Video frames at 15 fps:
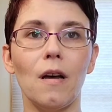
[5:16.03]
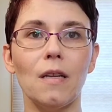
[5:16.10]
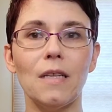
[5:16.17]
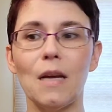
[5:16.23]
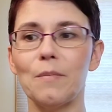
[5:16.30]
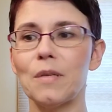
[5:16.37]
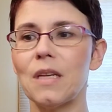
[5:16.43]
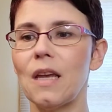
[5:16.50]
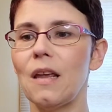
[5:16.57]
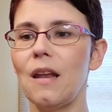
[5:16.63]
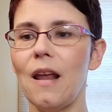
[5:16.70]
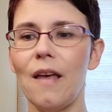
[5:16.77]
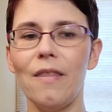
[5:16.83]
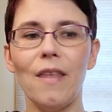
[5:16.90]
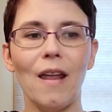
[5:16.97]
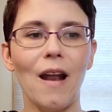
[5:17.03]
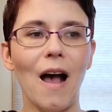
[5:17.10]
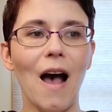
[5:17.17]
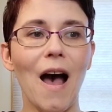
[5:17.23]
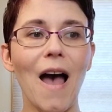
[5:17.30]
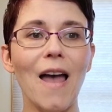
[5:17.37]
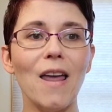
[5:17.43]
damp skin, and then
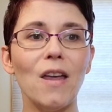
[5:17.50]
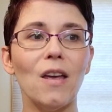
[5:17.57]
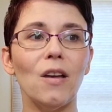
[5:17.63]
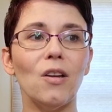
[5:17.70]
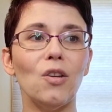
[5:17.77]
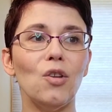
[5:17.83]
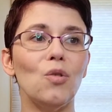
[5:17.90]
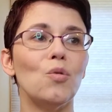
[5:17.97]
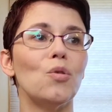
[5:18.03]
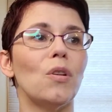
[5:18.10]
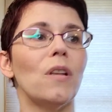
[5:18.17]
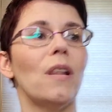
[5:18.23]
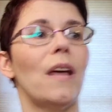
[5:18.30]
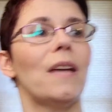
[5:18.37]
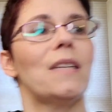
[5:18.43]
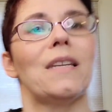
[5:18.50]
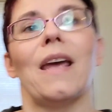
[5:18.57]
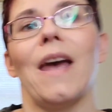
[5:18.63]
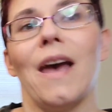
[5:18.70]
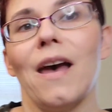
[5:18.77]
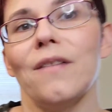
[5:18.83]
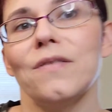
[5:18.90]
I usually like to
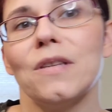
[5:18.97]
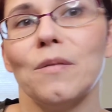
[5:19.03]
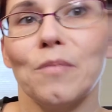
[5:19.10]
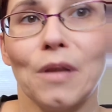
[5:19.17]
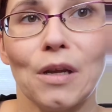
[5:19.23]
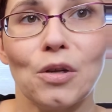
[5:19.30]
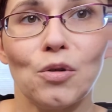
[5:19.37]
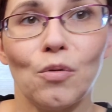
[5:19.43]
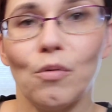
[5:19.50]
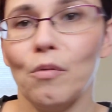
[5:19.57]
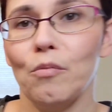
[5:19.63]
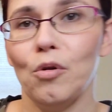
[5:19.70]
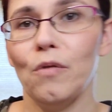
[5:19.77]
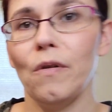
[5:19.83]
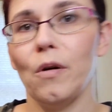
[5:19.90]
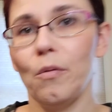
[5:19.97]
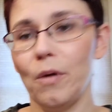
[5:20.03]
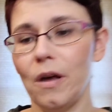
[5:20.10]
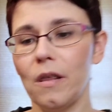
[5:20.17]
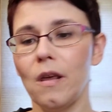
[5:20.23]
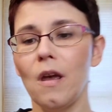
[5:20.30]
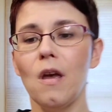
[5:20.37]
have something to remove it
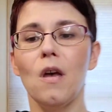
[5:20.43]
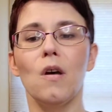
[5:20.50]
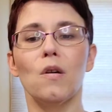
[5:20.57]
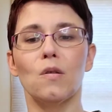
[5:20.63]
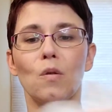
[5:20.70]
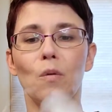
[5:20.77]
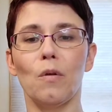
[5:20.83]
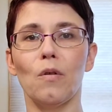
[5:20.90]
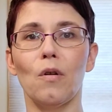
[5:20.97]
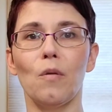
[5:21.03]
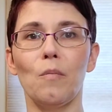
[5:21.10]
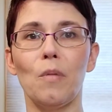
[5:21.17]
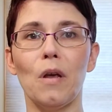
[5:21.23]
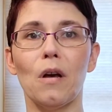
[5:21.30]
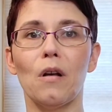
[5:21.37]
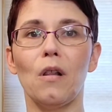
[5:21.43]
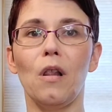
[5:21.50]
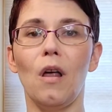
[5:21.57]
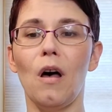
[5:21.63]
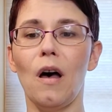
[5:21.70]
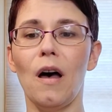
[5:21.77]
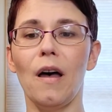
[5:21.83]
with, so whether it be a
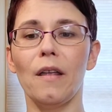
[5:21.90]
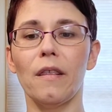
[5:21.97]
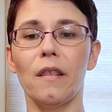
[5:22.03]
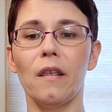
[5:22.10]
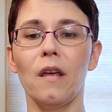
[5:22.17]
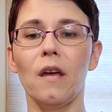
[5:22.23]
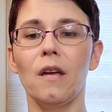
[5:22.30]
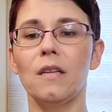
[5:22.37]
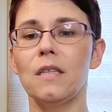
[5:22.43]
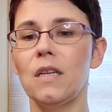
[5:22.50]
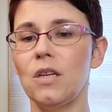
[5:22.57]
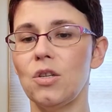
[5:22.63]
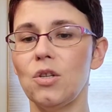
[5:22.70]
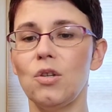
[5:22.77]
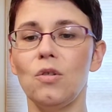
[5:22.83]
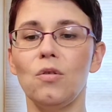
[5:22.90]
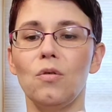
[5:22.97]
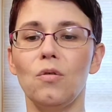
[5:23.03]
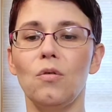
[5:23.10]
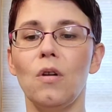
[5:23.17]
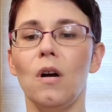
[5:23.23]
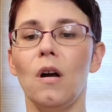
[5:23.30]
cloth,
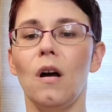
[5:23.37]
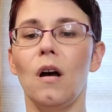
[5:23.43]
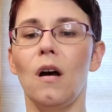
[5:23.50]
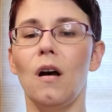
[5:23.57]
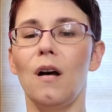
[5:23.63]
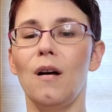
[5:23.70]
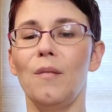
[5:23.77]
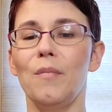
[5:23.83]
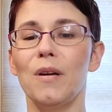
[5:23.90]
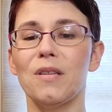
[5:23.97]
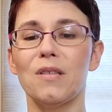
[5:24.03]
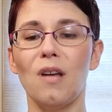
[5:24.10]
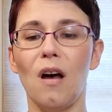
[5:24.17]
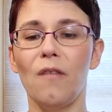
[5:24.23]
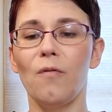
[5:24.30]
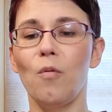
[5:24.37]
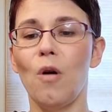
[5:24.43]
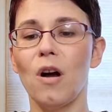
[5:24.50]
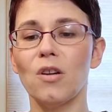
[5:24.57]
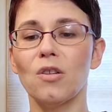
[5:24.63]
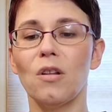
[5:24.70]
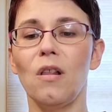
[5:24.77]
tissue, a soft
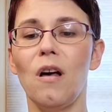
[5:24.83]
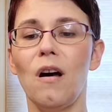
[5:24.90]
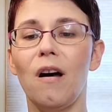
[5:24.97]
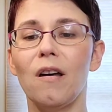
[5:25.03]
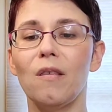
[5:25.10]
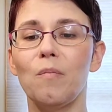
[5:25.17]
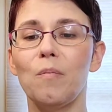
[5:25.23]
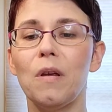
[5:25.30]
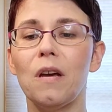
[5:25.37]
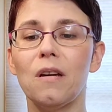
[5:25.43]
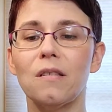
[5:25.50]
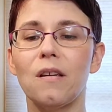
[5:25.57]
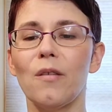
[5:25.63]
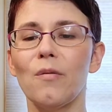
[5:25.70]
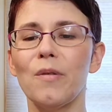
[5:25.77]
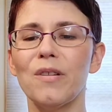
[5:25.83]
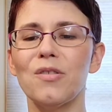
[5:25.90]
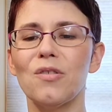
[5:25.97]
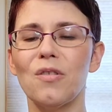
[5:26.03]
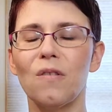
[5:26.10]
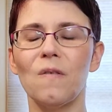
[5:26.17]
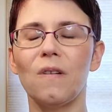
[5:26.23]
washcloth, because otherwise
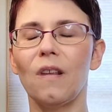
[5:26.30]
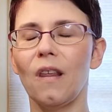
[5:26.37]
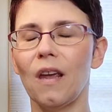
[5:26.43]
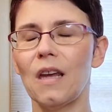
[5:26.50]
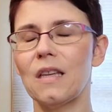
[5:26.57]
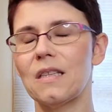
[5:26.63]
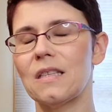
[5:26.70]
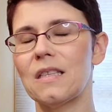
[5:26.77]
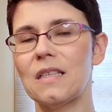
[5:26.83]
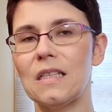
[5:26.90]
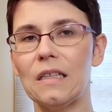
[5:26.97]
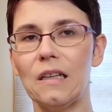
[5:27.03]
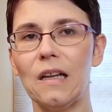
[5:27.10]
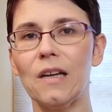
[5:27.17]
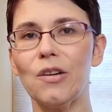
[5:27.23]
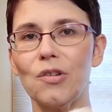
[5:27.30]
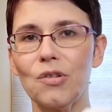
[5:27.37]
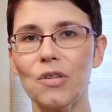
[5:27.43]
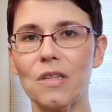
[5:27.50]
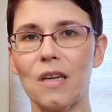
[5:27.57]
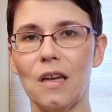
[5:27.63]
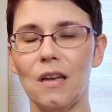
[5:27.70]
you're going to feel like it's still on your
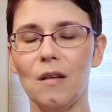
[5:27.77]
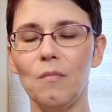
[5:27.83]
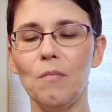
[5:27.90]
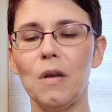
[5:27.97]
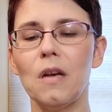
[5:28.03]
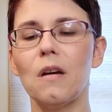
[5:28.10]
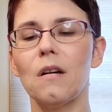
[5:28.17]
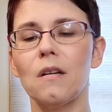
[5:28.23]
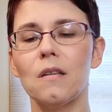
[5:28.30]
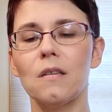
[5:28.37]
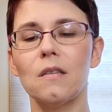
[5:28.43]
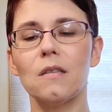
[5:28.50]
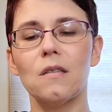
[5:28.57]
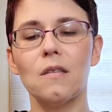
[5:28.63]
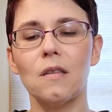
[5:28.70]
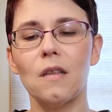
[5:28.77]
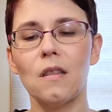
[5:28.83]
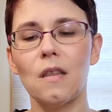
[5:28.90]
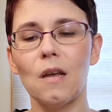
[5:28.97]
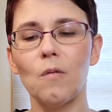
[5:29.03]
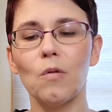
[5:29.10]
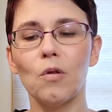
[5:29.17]
skin, because the
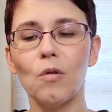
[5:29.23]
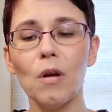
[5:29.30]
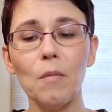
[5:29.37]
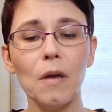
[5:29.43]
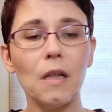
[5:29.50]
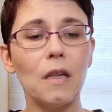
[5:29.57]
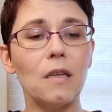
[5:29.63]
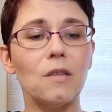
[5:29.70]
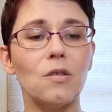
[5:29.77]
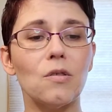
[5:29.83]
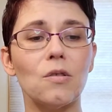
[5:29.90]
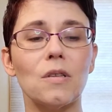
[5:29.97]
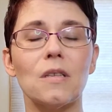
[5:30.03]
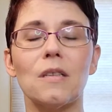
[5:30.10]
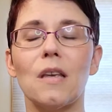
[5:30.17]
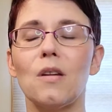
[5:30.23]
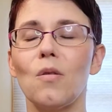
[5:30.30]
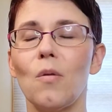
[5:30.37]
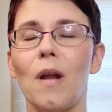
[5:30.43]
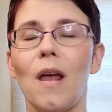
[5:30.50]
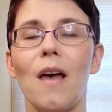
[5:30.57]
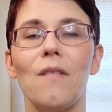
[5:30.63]
thing with creamy cleansers is they
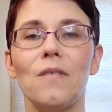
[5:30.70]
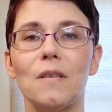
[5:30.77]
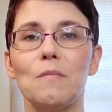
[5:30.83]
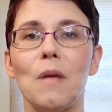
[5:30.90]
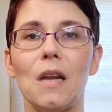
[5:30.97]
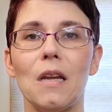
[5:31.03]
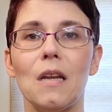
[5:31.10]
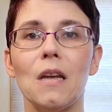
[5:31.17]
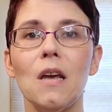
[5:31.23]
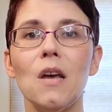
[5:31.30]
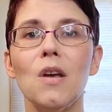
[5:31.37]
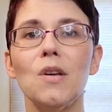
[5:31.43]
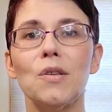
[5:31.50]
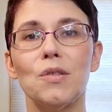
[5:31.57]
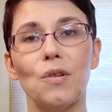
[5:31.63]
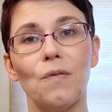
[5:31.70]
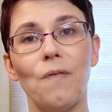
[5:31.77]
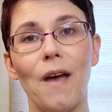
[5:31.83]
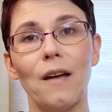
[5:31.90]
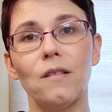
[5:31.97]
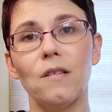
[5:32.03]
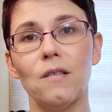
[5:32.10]
don't have as many
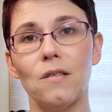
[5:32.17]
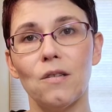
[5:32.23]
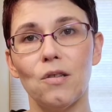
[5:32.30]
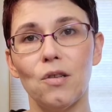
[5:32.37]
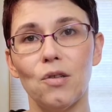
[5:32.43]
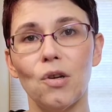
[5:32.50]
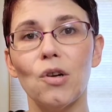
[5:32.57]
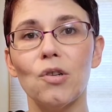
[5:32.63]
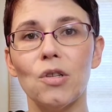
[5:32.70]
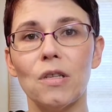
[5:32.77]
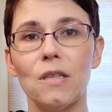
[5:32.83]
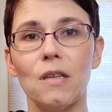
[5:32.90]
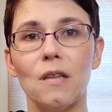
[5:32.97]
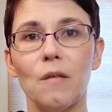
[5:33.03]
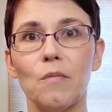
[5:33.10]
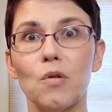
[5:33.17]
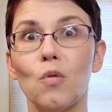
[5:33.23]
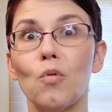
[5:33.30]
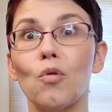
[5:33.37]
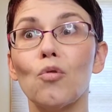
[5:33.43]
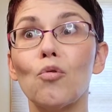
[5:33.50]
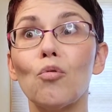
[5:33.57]
surfactants and detergents in them, so
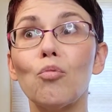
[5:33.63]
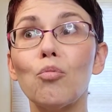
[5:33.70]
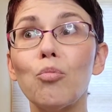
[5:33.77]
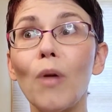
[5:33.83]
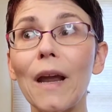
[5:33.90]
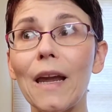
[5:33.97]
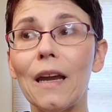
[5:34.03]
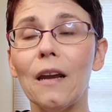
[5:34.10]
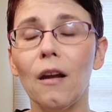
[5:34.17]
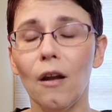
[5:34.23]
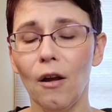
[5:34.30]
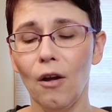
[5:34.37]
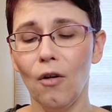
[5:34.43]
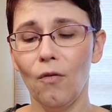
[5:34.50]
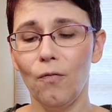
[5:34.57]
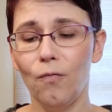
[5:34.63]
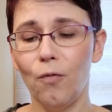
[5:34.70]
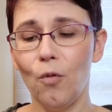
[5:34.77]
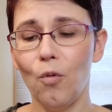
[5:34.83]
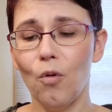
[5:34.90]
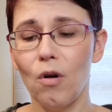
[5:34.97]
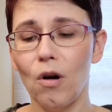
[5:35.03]
they're great
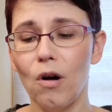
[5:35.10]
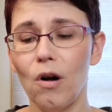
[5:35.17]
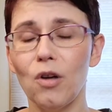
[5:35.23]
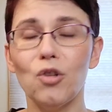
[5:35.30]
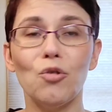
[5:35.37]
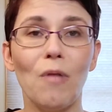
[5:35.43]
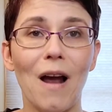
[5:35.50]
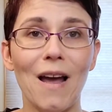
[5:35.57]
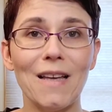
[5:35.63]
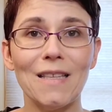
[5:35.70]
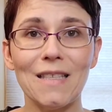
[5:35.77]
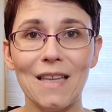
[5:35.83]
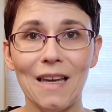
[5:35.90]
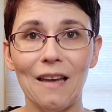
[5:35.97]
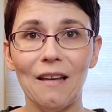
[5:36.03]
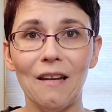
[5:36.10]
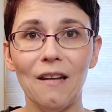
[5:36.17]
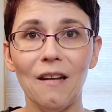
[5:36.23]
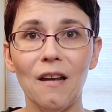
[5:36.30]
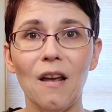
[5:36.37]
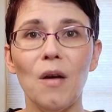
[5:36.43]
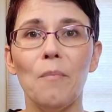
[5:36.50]
for dry
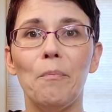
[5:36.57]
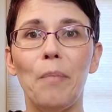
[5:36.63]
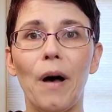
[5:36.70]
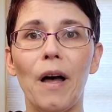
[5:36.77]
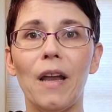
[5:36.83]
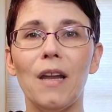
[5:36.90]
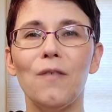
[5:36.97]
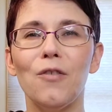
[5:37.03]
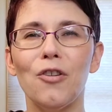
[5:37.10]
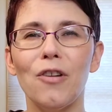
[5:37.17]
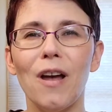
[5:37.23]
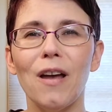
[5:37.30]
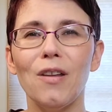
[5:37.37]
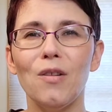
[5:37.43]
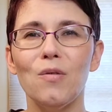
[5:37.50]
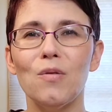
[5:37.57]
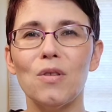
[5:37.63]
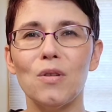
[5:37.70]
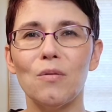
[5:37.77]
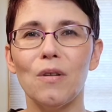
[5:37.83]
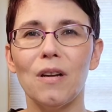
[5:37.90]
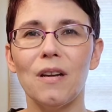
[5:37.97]
skin. But if you're not
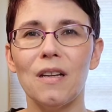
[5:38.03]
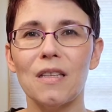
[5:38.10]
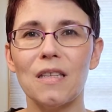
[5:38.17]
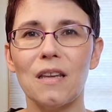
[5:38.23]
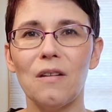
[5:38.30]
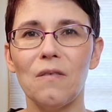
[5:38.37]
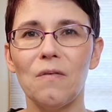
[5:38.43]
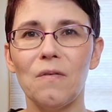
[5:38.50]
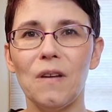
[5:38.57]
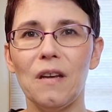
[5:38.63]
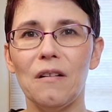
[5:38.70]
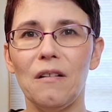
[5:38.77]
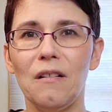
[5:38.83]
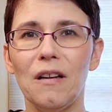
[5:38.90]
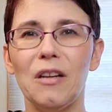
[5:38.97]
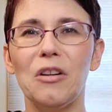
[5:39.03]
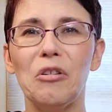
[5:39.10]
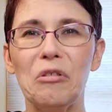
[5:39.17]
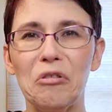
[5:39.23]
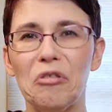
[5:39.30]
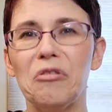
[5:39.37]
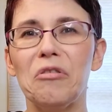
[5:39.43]
used to it, it's going to feel, and
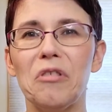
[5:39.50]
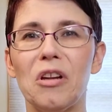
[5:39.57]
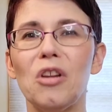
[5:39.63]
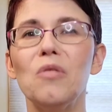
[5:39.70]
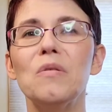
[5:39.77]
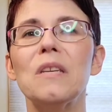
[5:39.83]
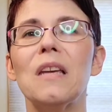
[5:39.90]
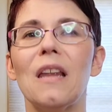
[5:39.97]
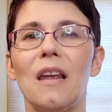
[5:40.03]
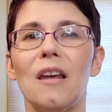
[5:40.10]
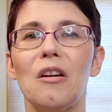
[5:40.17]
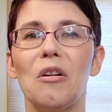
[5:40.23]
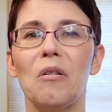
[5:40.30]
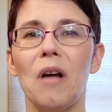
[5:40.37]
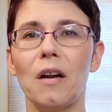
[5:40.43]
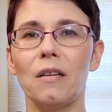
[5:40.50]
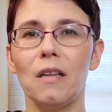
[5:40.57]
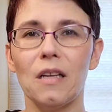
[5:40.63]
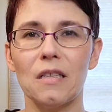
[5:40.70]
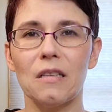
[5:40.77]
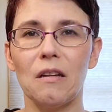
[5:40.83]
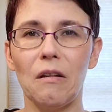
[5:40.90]
you're using it
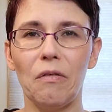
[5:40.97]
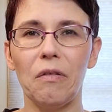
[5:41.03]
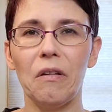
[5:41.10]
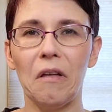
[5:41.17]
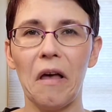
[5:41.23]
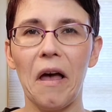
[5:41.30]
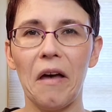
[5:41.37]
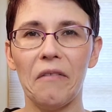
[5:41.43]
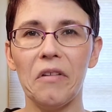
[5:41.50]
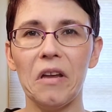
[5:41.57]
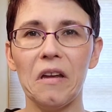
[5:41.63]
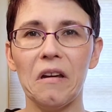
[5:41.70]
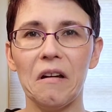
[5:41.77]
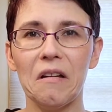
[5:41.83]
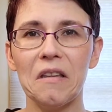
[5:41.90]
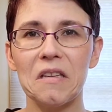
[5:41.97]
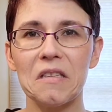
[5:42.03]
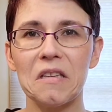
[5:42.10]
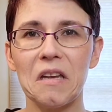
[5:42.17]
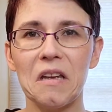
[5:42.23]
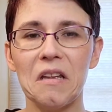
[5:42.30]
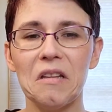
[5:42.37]
incorrectly, it's going to feel heavy on the
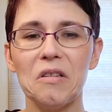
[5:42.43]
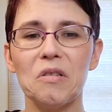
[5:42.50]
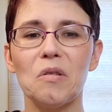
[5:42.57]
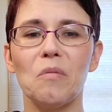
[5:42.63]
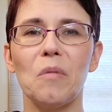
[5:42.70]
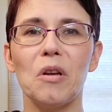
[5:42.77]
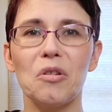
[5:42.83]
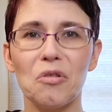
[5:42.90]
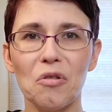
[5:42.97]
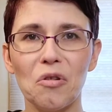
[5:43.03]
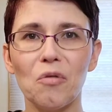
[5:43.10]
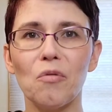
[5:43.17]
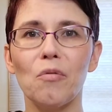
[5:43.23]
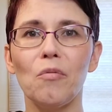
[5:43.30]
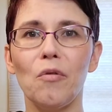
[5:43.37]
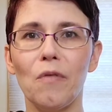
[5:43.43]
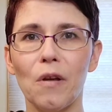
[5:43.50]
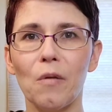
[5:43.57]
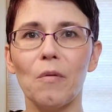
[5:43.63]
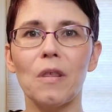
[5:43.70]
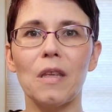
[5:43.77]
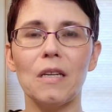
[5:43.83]
skin. So make sure you're
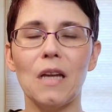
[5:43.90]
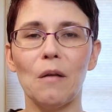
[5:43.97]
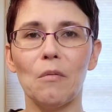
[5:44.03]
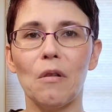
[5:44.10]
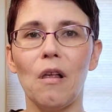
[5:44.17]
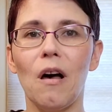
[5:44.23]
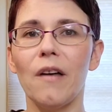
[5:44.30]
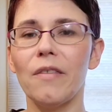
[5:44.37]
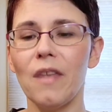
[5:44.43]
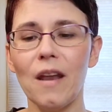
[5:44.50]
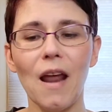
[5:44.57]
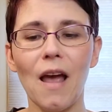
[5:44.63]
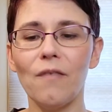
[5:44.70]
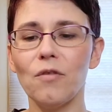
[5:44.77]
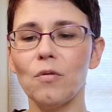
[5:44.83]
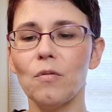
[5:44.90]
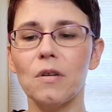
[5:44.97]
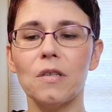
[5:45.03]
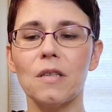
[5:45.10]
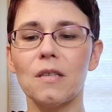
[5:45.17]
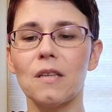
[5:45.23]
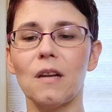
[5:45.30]
removing it with a damp cloth. Then
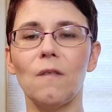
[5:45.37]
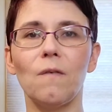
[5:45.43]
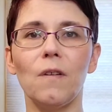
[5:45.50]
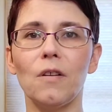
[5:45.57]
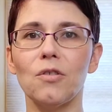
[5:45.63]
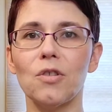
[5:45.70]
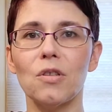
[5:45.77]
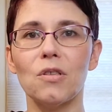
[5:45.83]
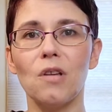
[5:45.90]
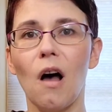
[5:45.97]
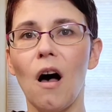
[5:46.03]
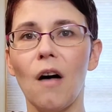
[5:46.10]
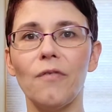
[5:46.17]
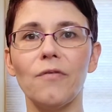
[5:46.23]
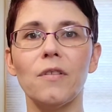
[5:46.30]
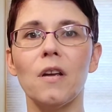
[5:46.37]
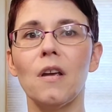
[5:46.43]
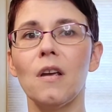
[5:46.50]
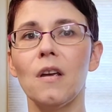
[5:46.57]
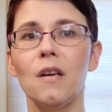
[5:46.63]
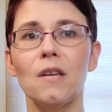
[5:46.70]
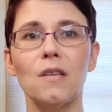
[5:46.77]
afterwards, it's going to feel just soft,
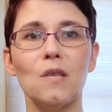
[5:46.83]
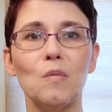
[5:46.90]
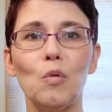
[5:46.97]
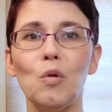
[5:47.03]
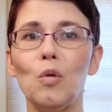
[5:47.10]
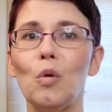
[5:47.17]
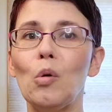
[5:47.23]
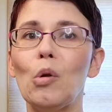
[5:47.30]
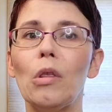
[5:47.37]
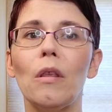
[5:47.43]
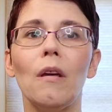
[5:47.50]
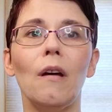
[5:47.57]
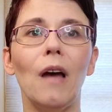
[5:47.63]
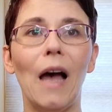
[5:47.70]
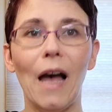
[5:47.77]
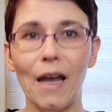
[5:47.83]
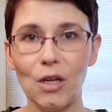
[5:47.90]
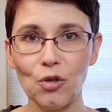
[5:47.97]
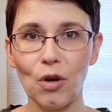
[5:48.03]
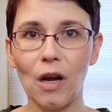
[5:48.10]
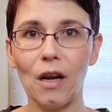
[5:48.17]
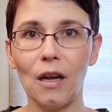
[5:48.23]
smooth,
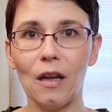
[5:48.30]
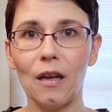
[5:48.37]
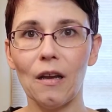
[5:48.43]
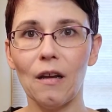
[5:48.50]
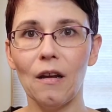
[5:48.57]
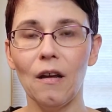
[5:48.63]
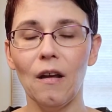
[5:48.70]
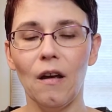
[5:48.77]
hydrated.